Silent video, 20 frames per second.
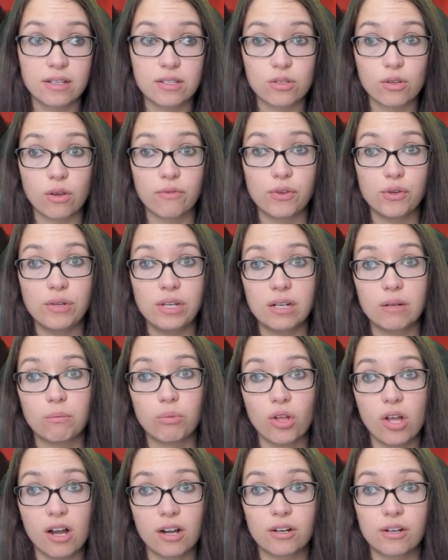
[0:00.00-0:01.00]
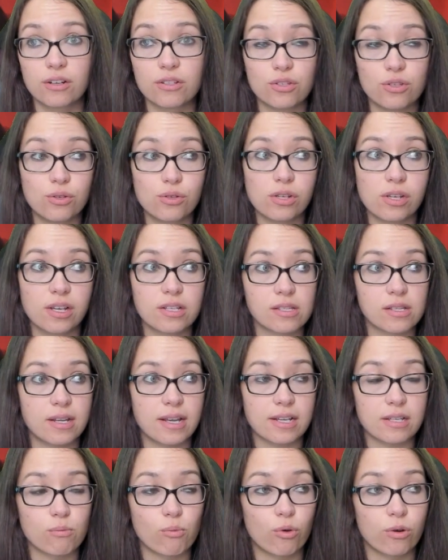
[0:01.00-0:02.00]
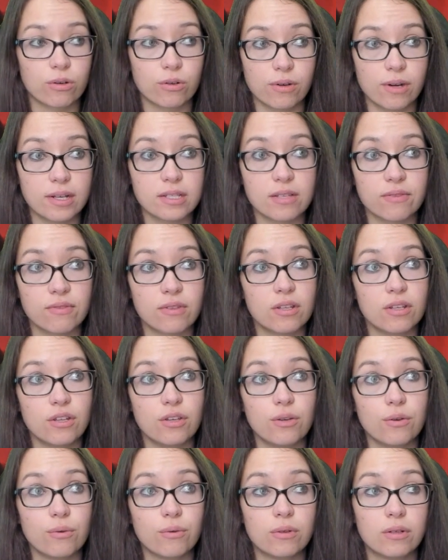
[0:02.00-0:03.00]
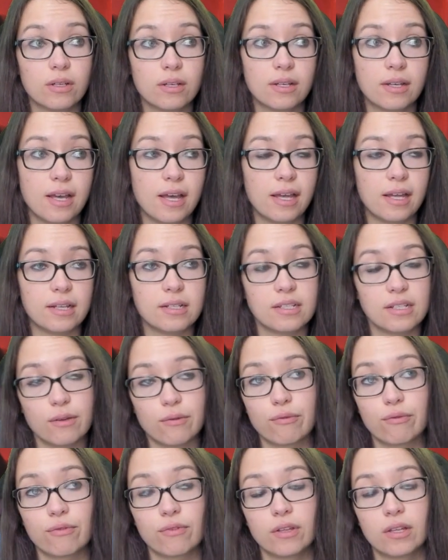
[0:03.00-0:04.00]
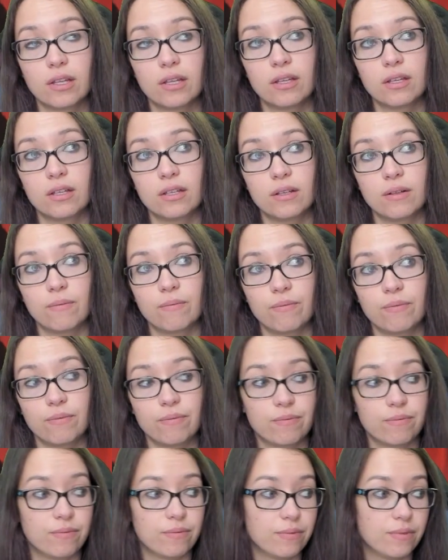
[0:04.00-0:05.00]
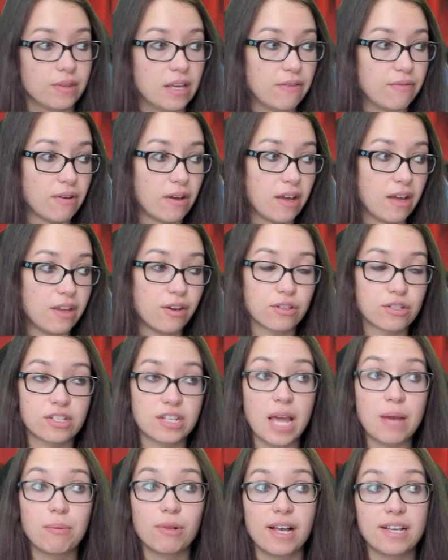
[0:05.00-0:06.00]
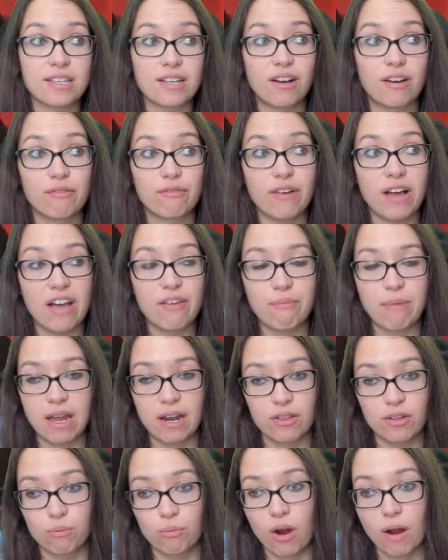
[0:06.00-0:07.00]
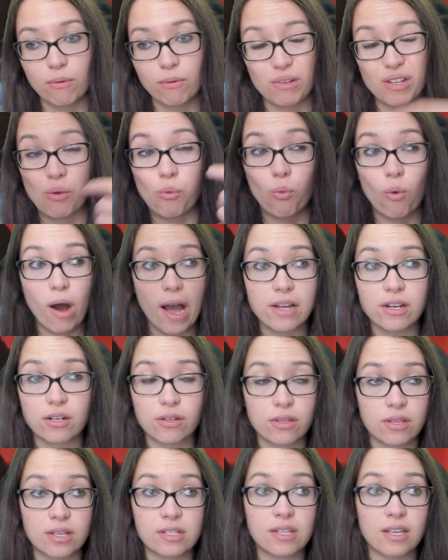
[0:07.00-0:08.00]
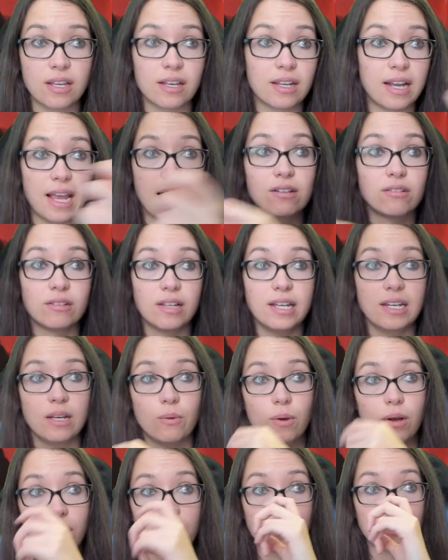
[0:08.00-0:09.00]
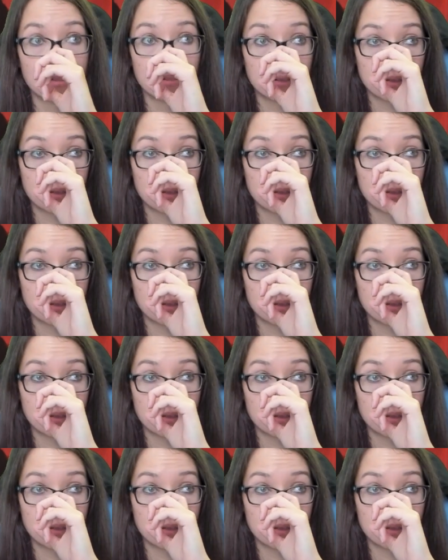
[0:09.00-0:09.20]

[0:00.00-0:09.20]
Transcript: So if you need a blocker, it's usually because the deck's more aggressive than you. And if you're stabilizing on 5 mana, they're probably wider than this thing can handle anyway.